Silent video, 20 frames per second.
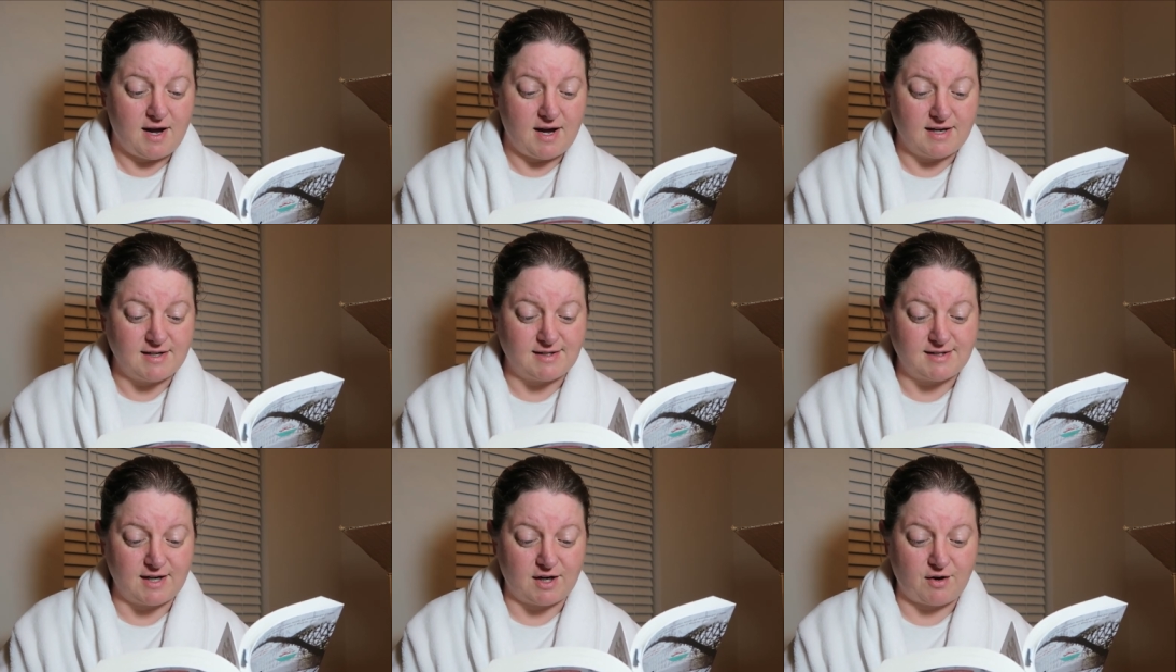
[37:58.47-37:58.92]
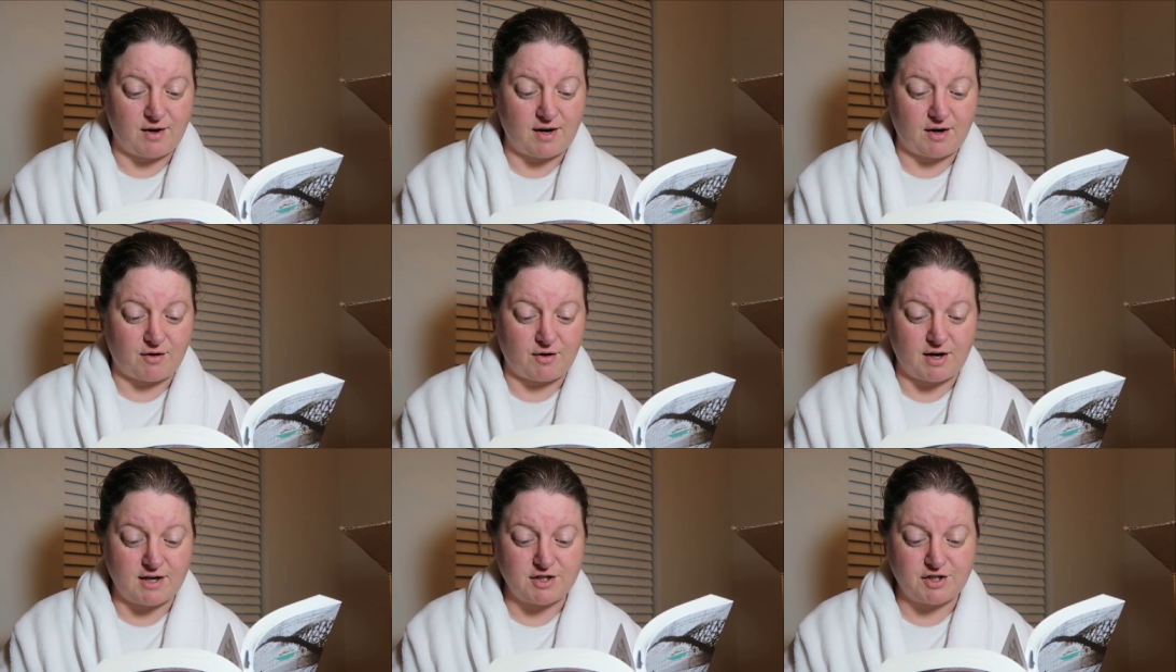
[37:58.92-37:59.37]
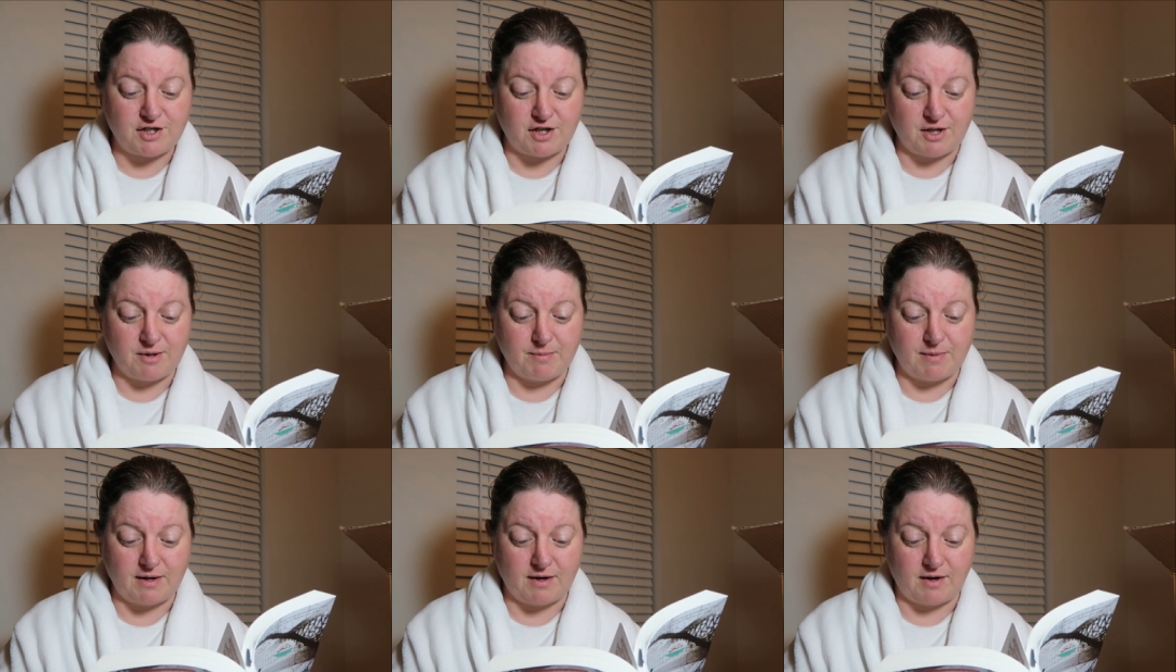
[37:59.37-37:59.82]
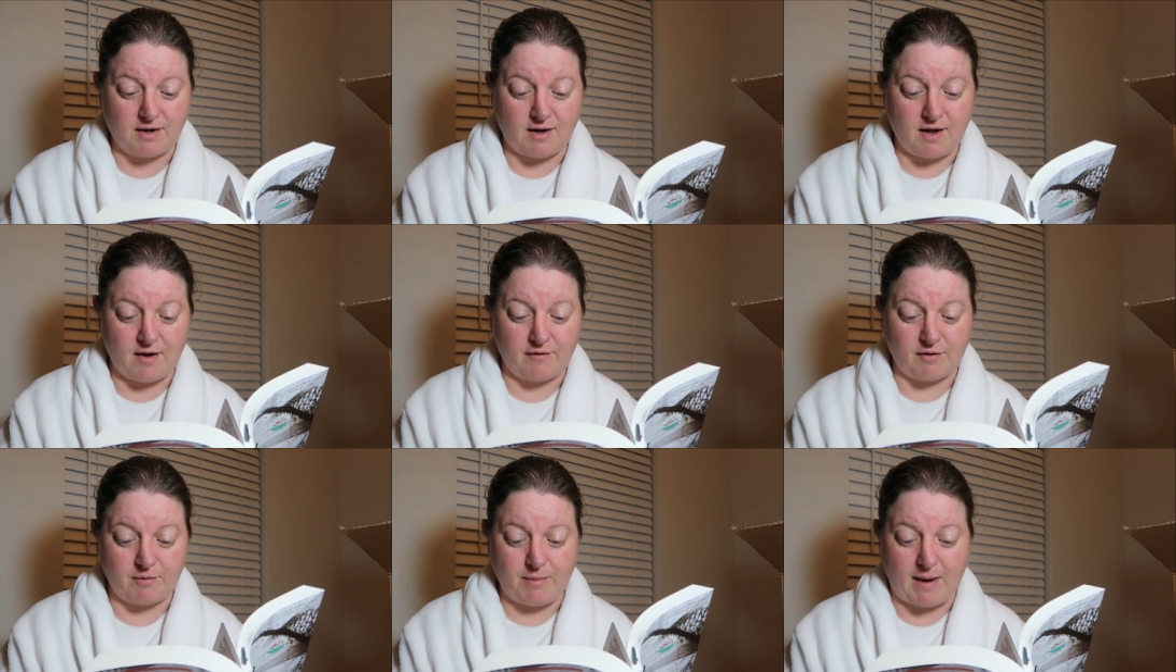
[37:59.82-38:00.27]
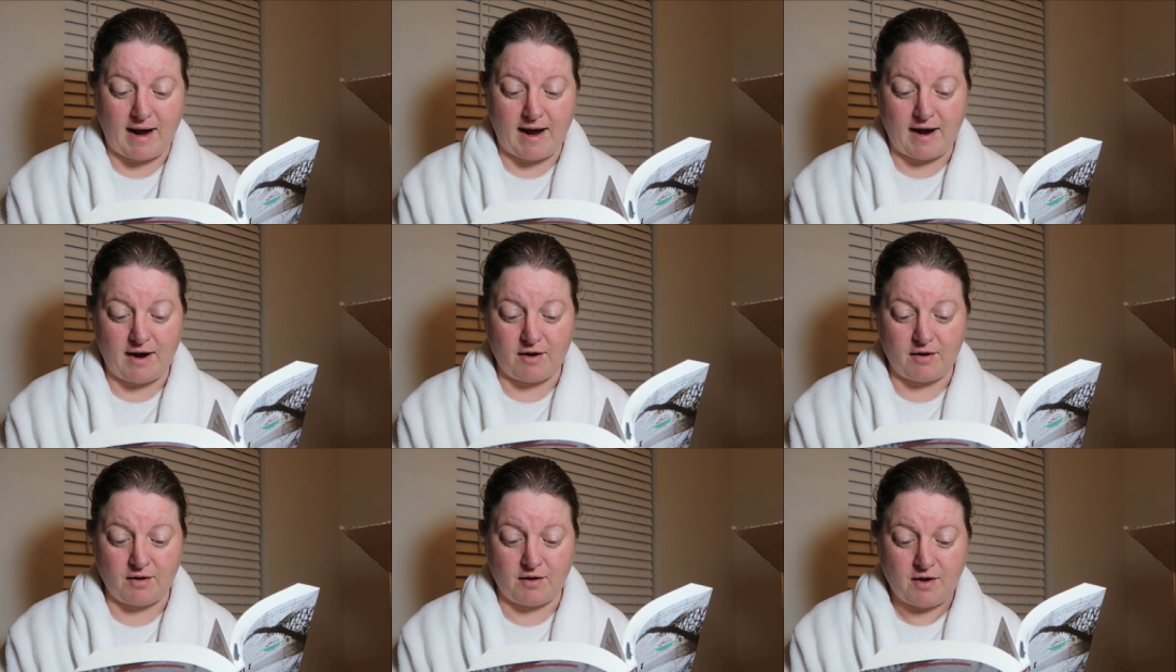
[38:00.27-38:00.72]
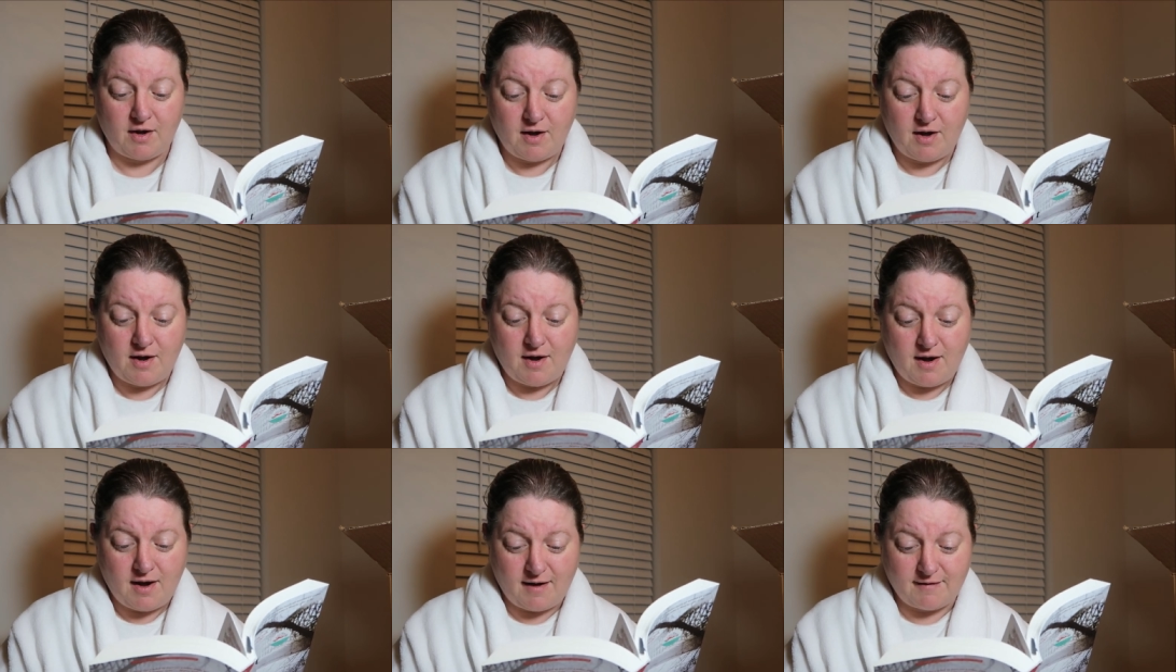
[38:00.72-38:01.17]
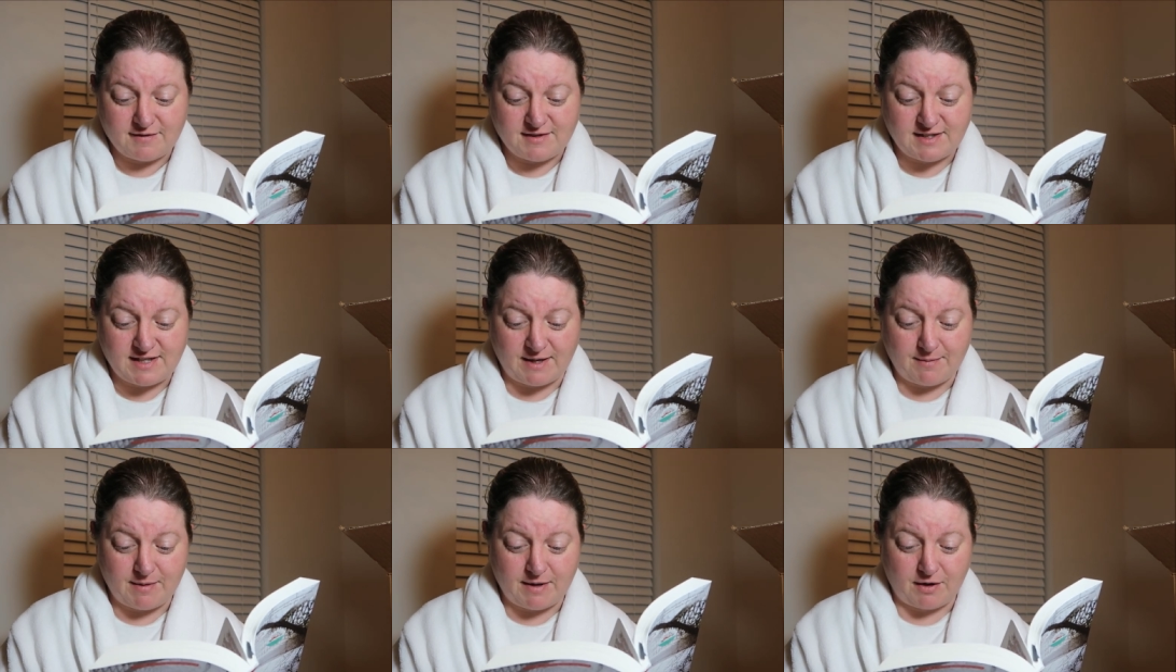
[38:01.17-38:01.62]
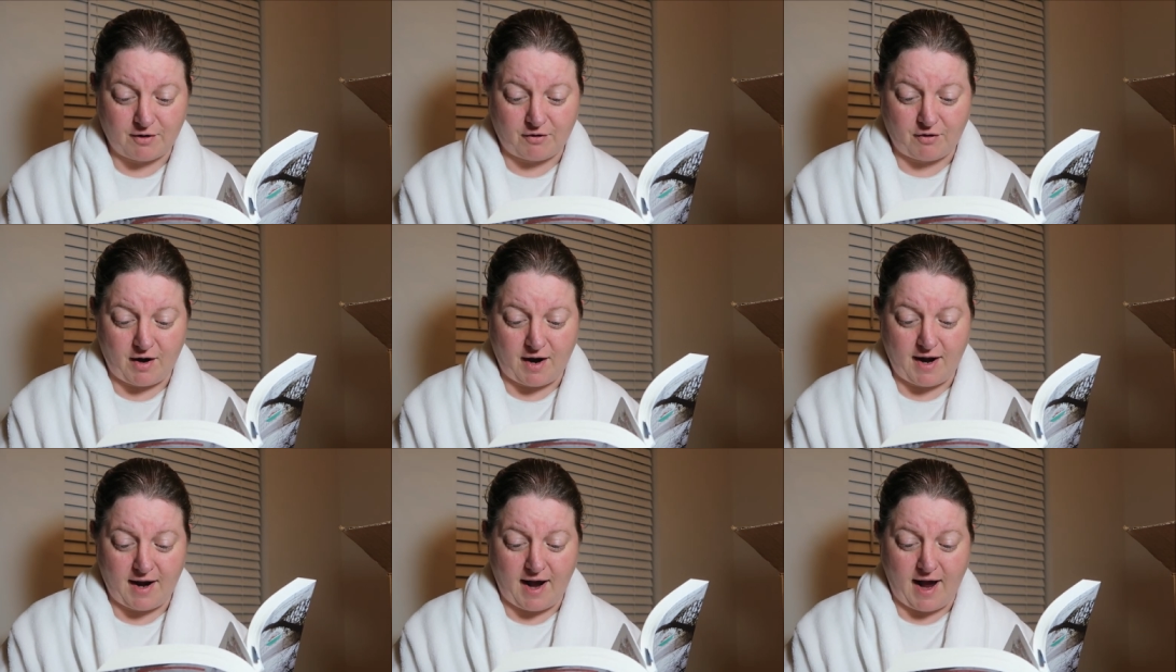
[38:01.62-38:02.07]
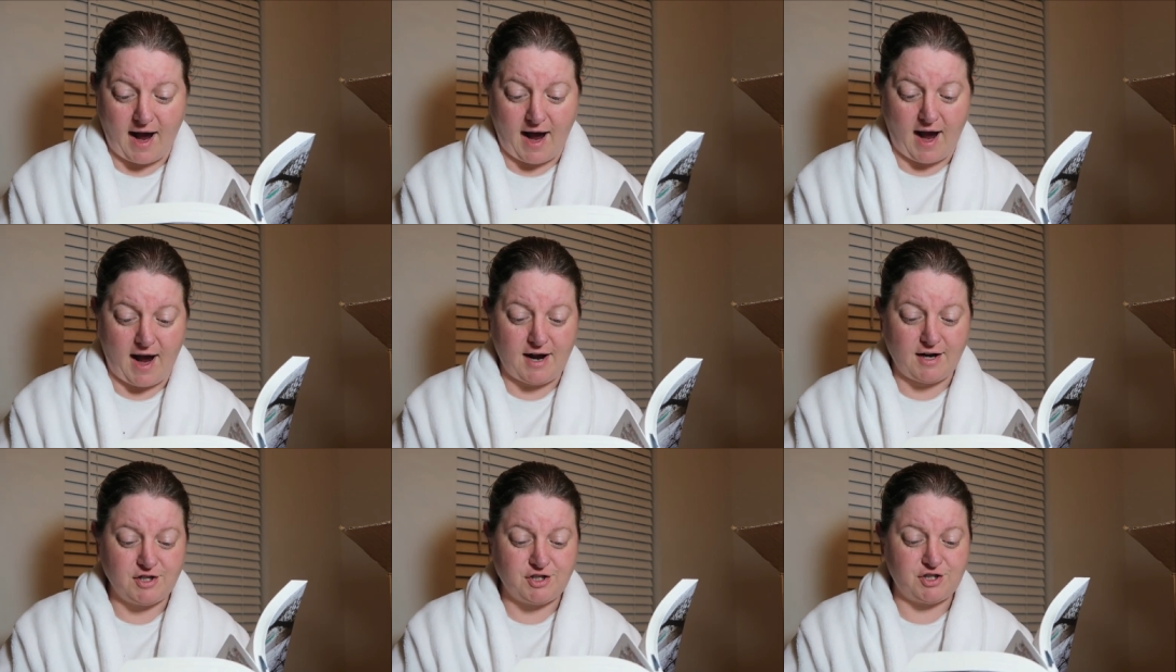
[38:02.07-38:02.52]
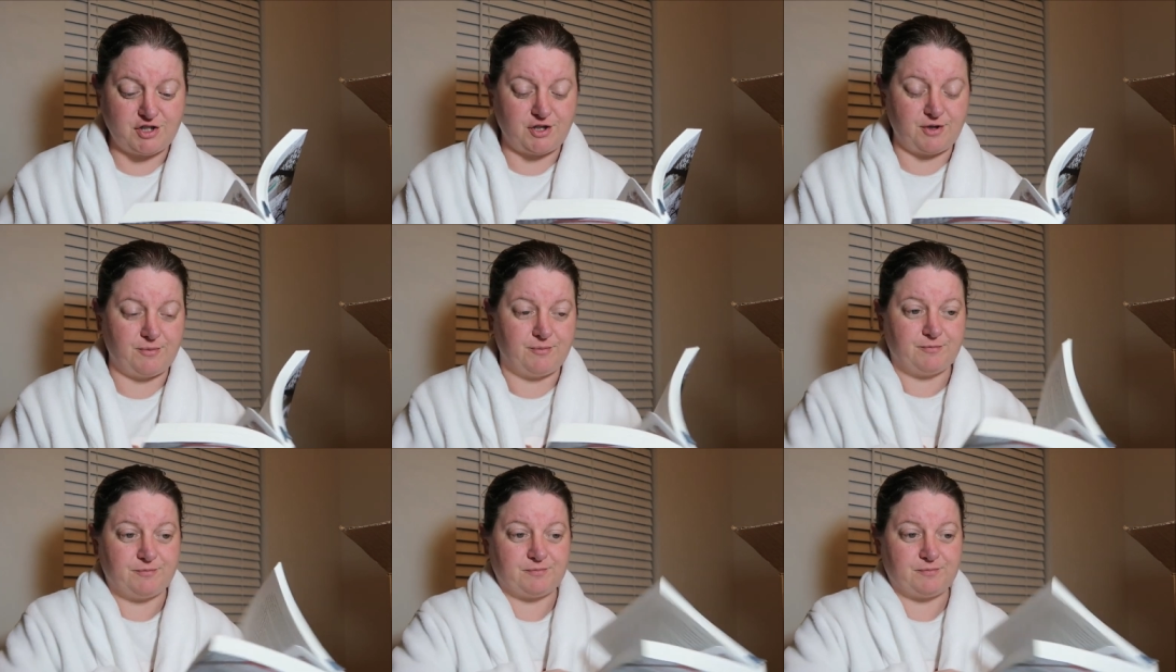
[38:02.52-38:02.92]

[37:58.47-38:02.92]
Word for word: a cigarette crushed in the middle of a pile of cement gray ash.